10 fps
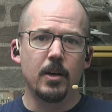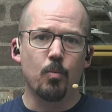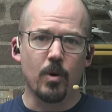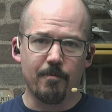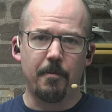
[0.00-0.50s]

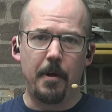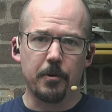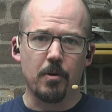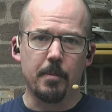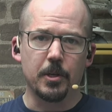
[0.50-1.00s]
were
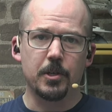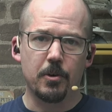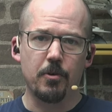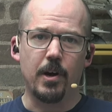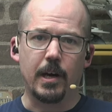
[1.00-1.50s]
vulnerable to
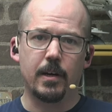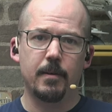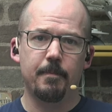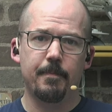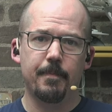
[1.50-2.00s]
Kr00k.
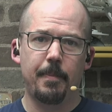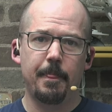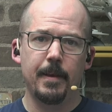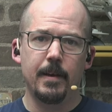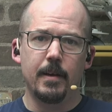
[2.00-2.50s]

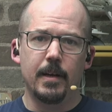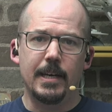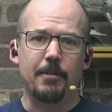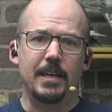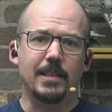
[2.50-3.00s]

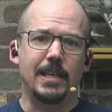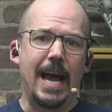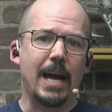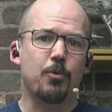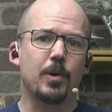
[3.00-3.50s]
Now, the
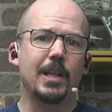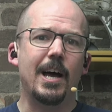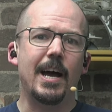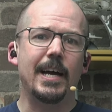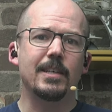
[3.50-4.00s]
attack
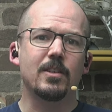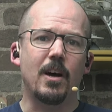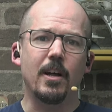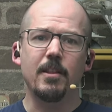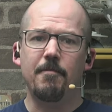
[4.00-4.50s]
relies
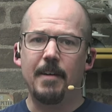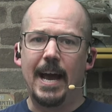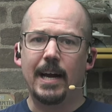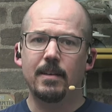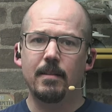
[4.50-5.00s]
on the
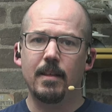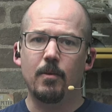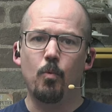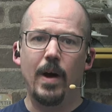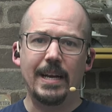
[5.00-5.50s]
fact
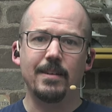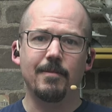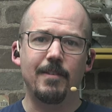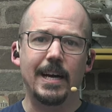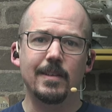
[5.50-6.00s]
that when a
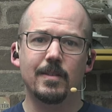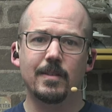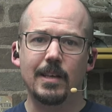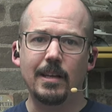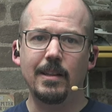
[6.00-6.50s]
device
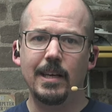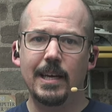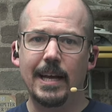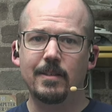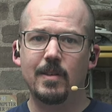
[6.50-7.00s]
suddenly
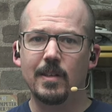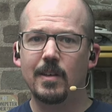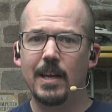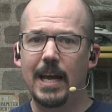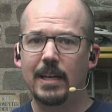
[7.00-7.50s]
gets
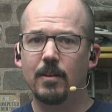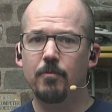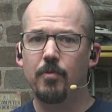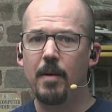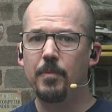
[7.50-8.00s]
disconnected
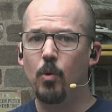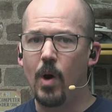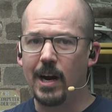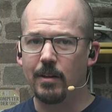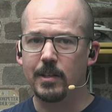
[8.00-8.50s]
from the
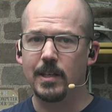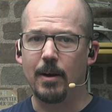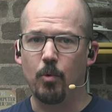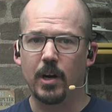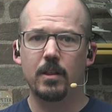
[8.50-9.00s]
wireless
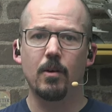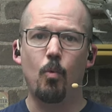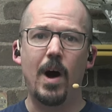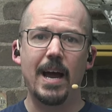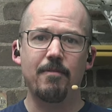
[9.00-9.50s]
network, the
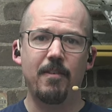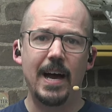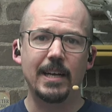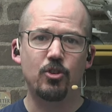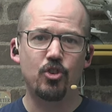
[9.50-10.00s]
Wi
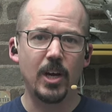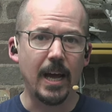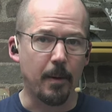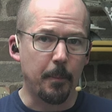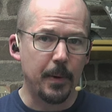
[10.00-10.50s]
Fi
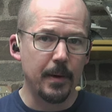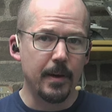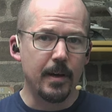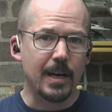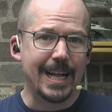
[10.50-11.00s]
chip
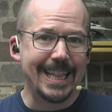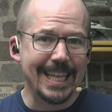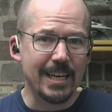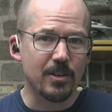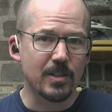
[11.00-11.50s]

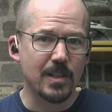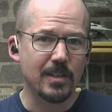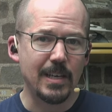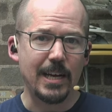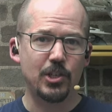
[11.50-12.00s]
clears the
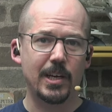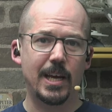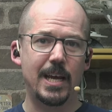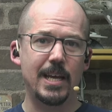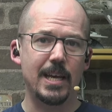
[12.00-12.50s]
session
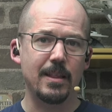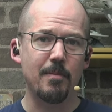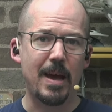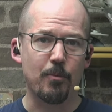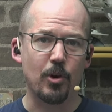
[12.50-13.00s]
key in the
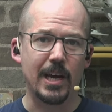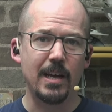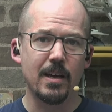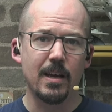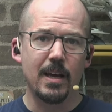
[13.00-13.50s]
memory